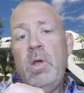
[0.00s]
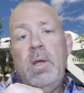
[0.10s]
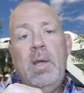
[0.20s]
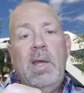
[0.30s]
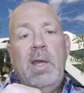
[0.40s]

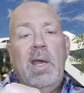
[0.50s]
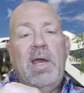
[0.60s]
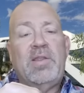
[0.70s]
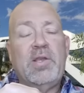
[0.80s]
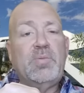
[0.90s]
So
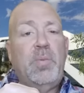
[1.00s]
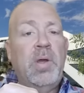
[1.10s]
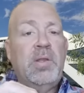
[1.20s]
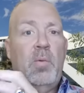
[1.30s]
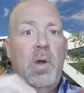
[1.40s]

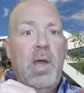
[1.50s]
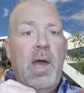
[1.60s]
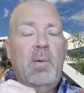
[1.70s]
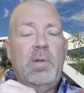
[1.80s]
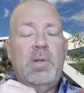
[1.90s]
at this
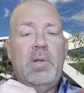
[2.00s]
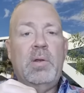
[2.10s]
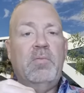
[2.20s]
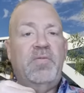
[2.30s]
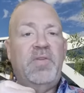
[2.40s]
point, the way I would,